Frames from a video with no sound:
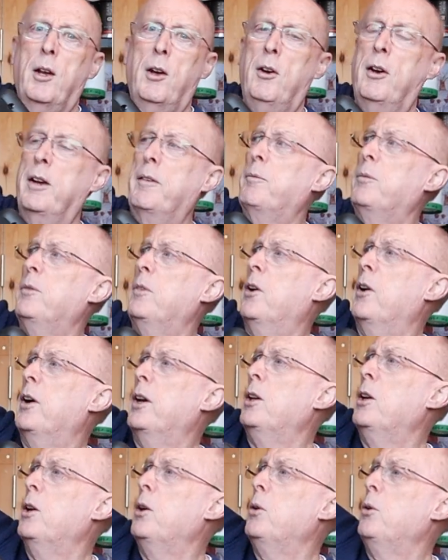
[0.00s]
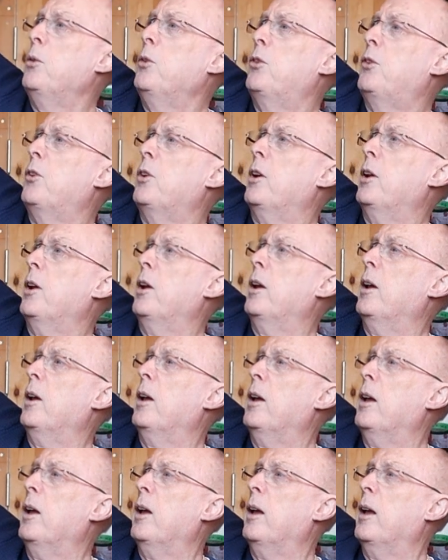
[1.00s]
I use,
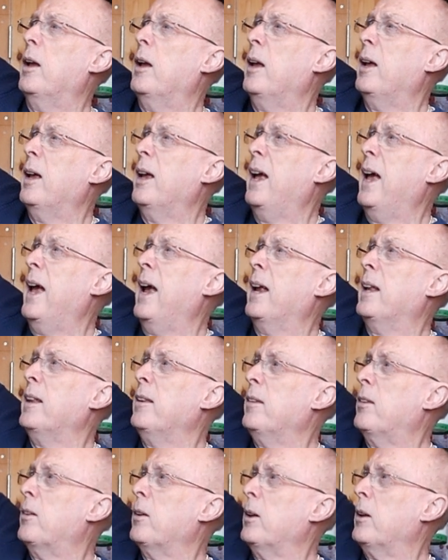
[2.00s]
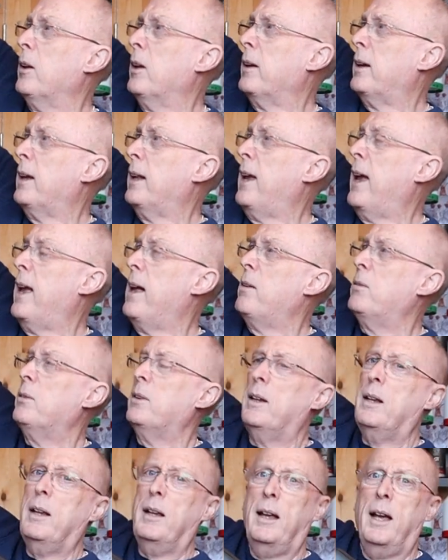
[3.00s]
and get it
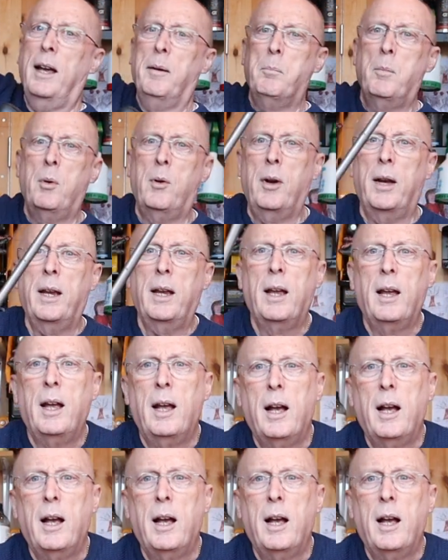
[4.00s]
out, and my